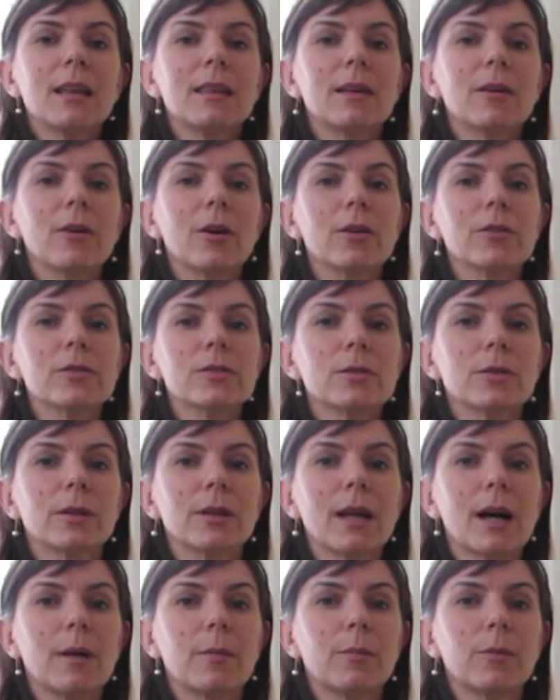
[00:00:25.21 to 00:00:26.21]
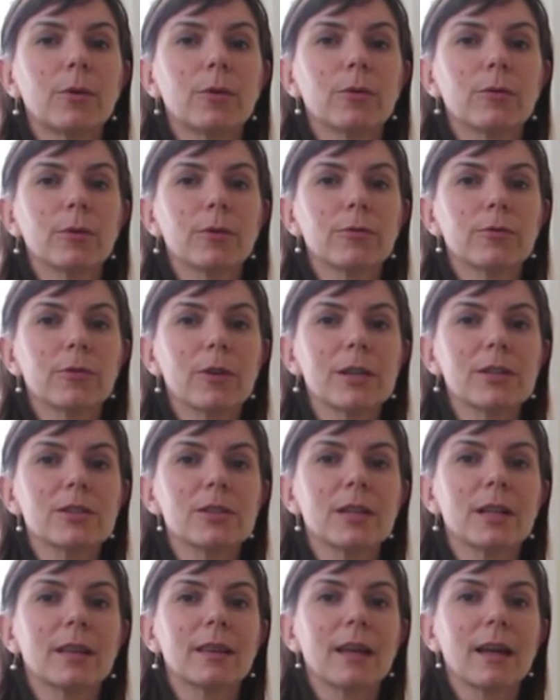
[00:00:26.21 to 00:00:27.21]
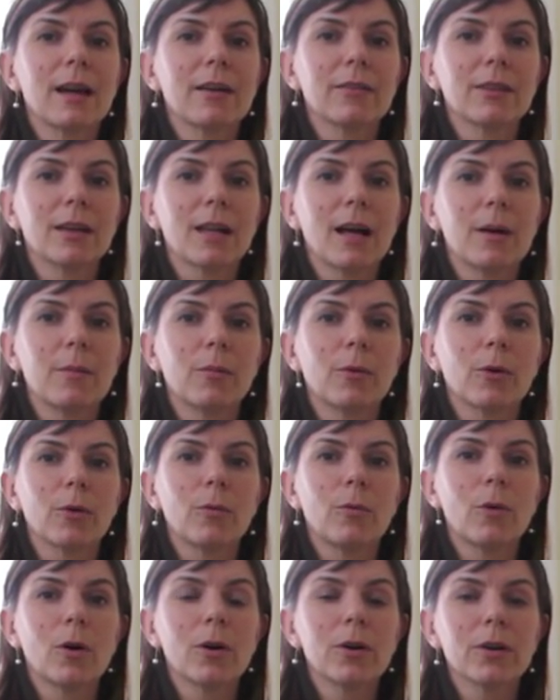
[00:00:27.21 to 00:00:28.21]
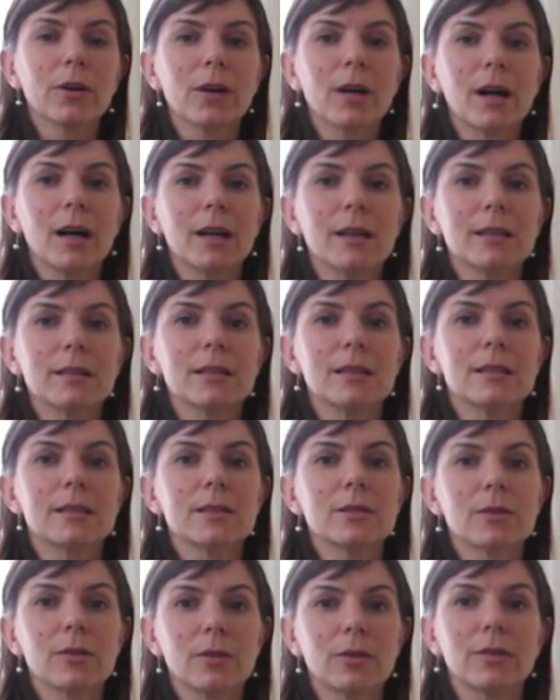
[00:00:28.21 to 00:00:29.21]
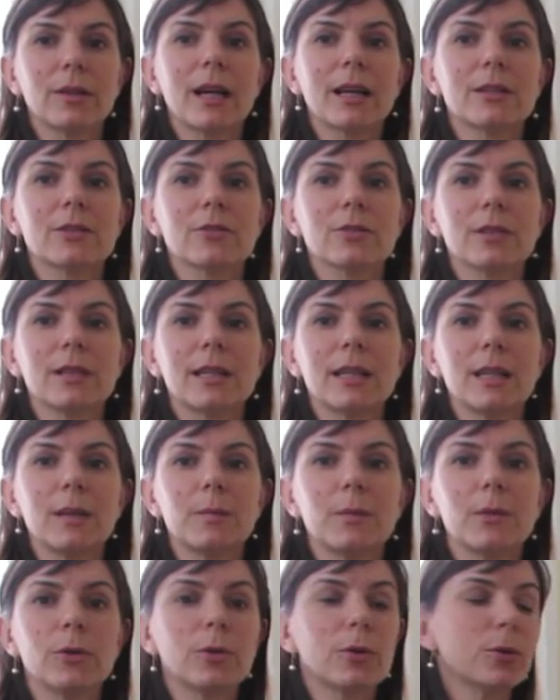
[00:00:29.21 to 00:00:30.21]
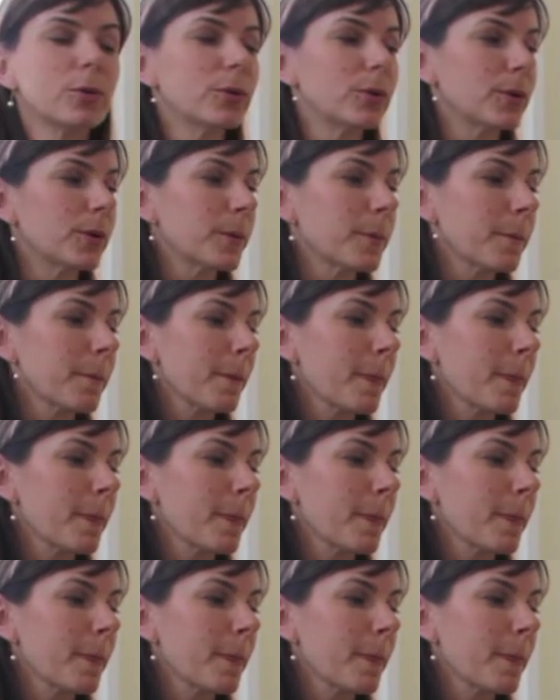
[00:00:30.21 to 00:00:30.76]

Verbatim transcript: They're also a lot more refreshing, they have a lot more water content, so they'll naturally keep you cool